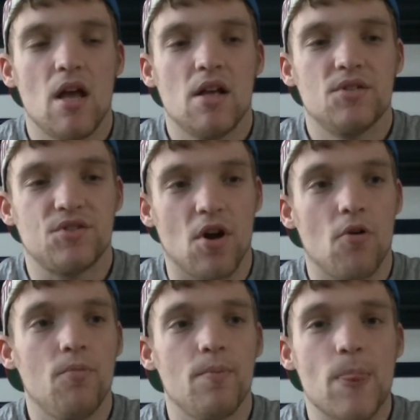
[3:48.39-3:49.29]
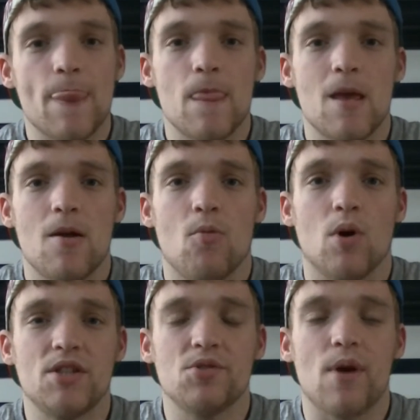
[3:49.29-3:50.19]
So
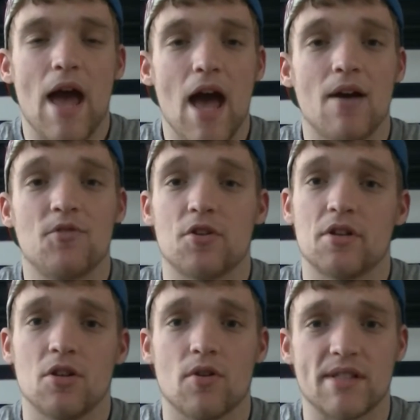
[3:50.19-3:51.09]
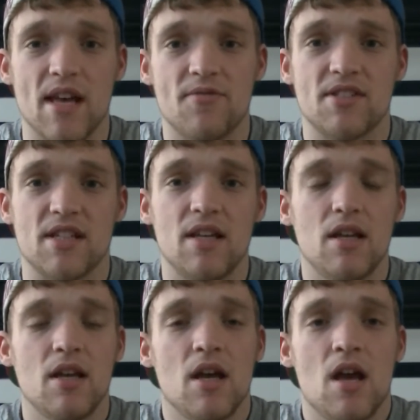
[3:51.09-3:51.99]
once you have your caloric deficit,
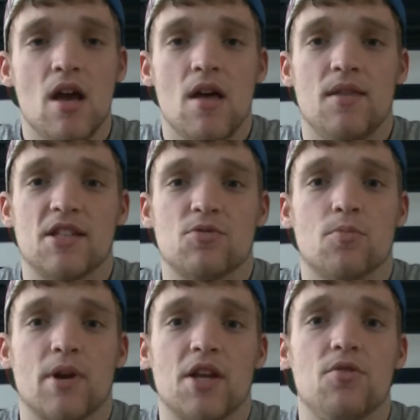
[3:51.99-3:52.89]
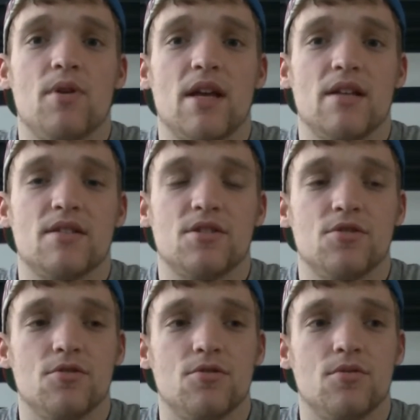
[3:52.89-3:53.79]
this will bring you
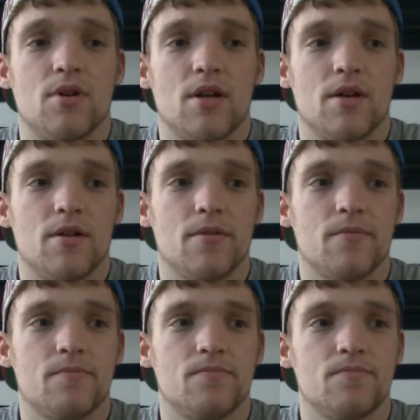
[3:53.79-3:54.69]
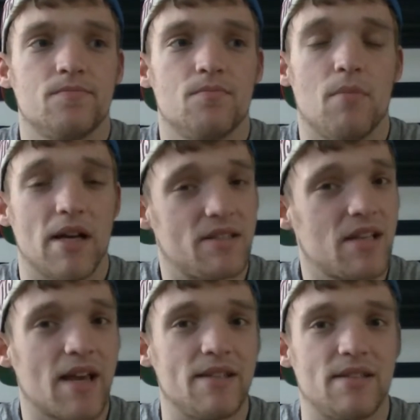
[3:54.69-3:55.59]
into my
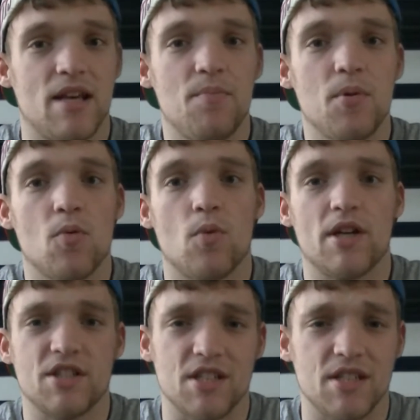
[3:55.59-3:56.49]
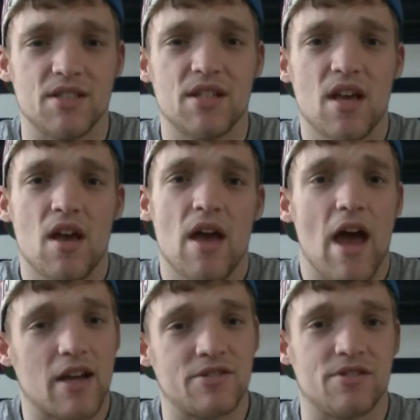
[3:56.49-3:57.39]
second tip, which is
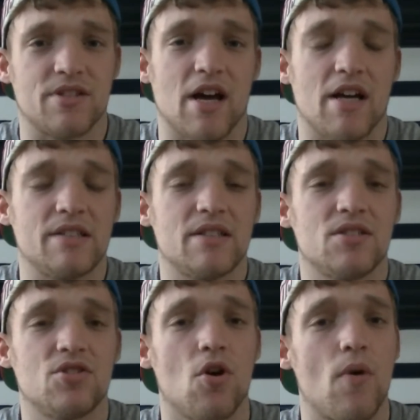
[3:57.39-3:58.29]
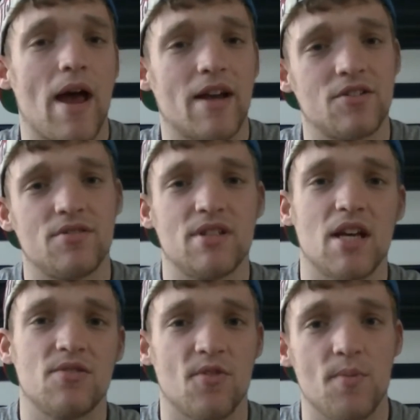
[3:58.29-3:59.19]
exercise. So
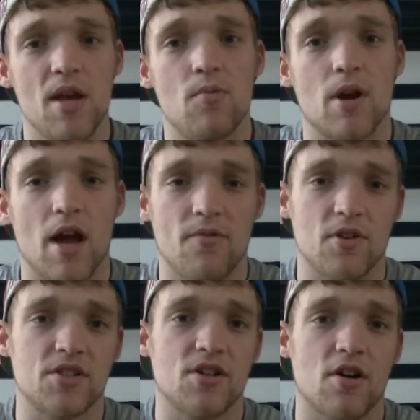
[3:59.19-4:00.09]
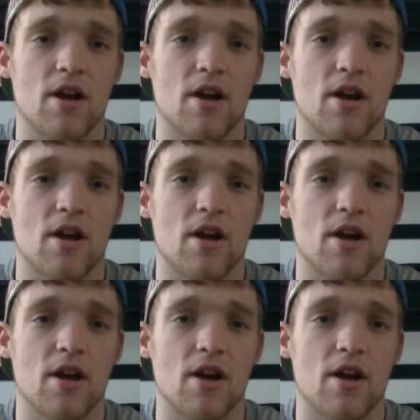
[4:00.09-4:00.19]
exercise for me when I first started